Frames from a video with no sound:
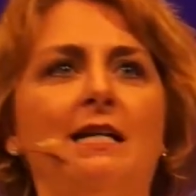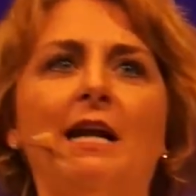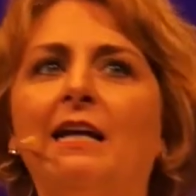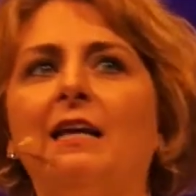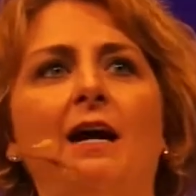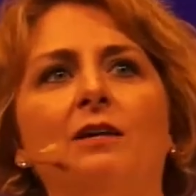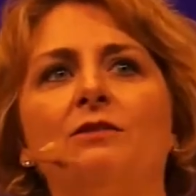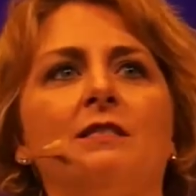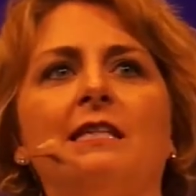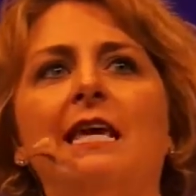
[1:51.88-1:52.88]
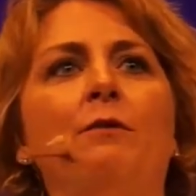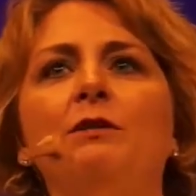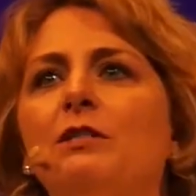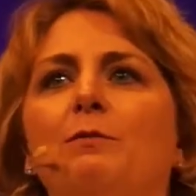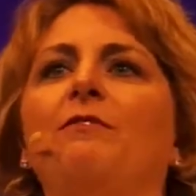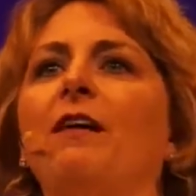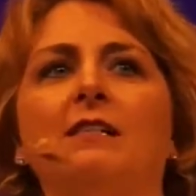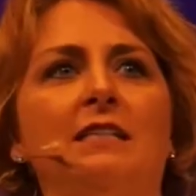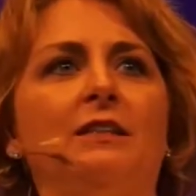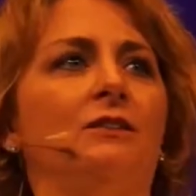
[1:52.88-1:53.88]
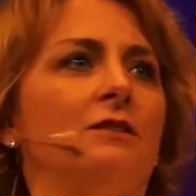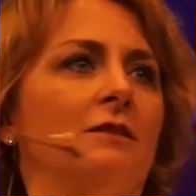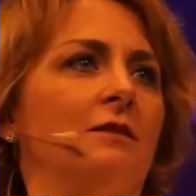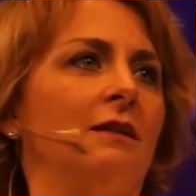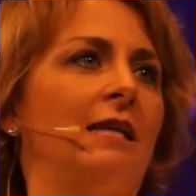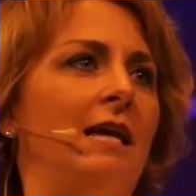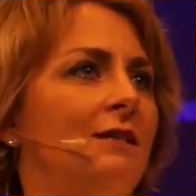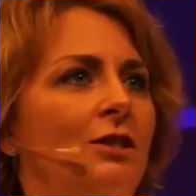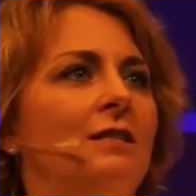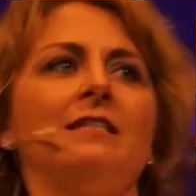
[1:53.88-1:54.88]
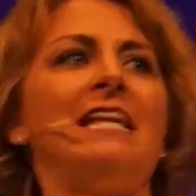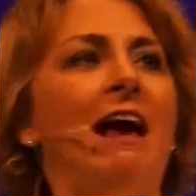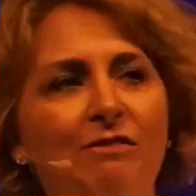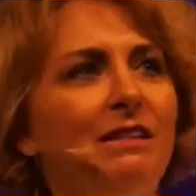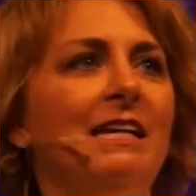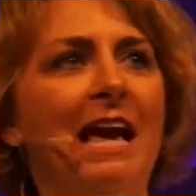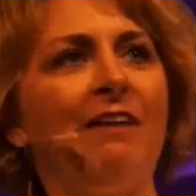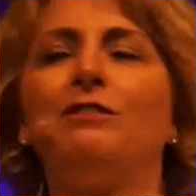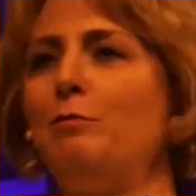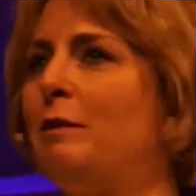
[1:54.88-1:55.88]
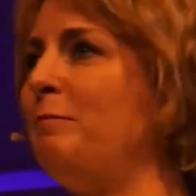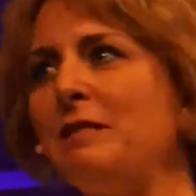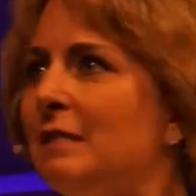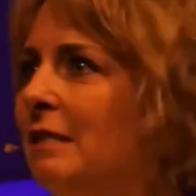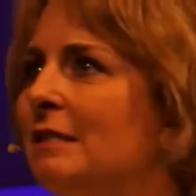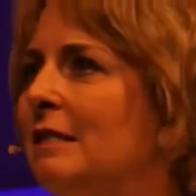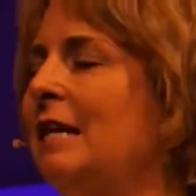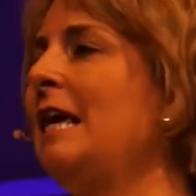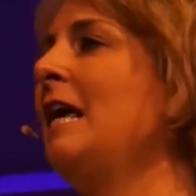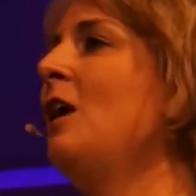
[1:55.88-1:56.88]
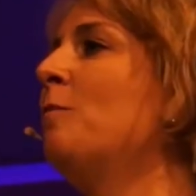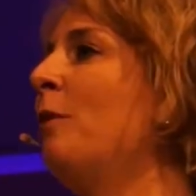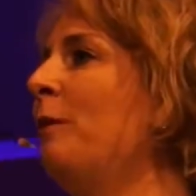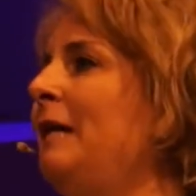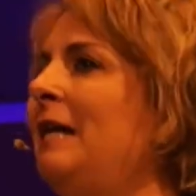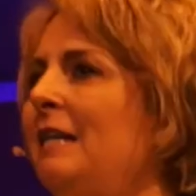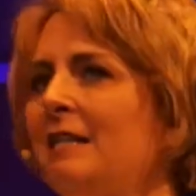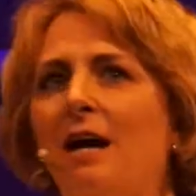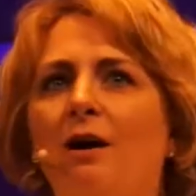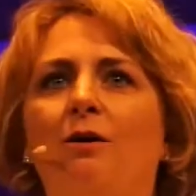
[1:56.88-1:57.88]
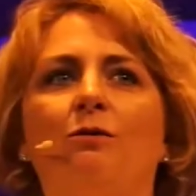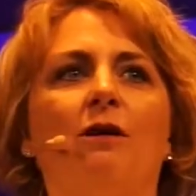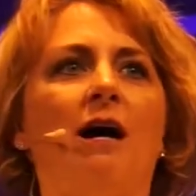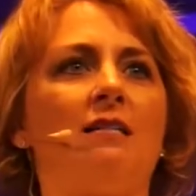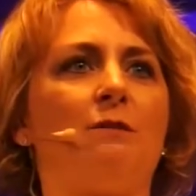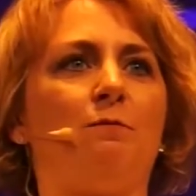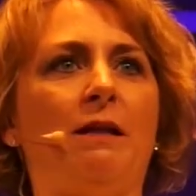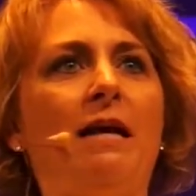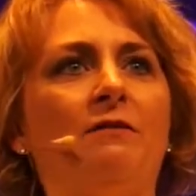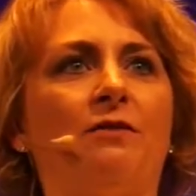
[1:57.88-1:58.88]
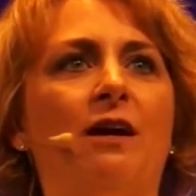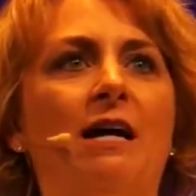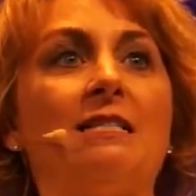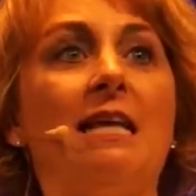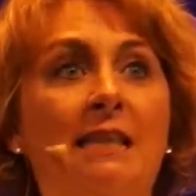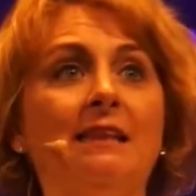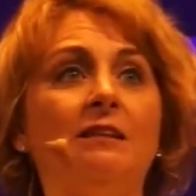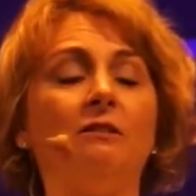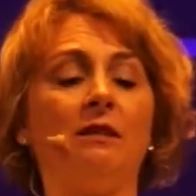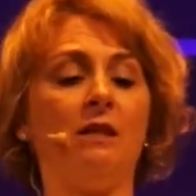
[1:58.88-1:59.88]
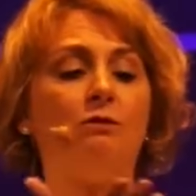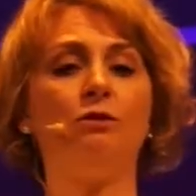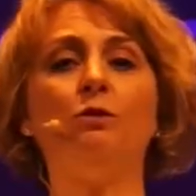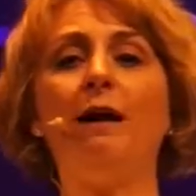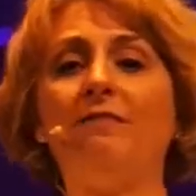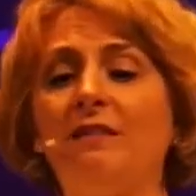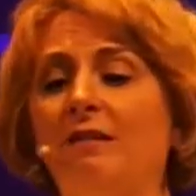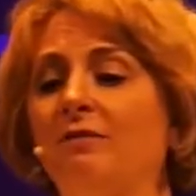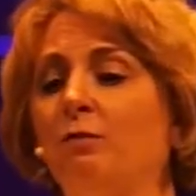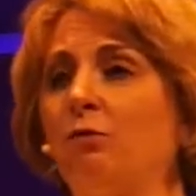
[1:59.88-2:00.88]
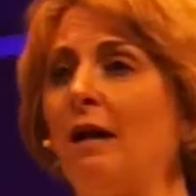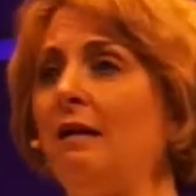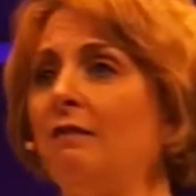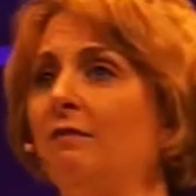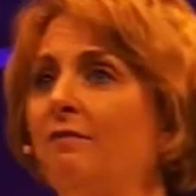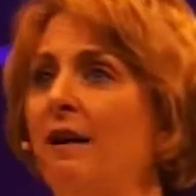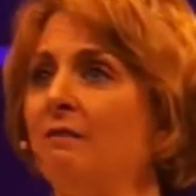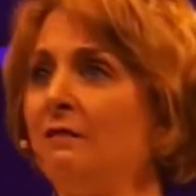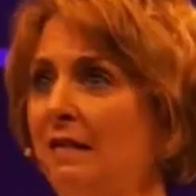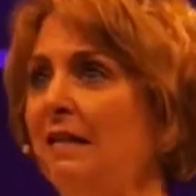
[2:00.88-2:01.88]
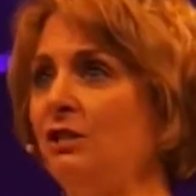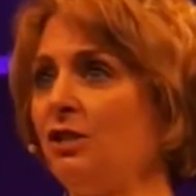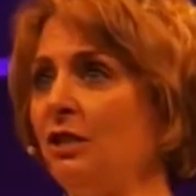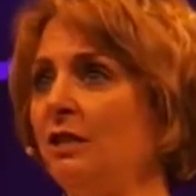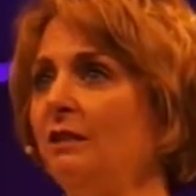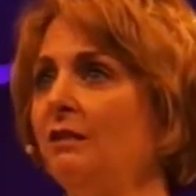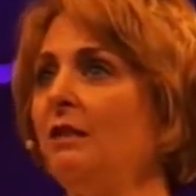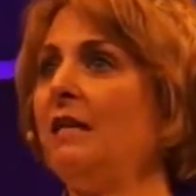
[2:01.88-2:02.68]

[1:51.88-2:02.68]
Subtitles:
done, I used to say, can't we just be volunteers? Does everything have to be a business? But we didn't know God's plan for us, and literally you do have to have the right foundation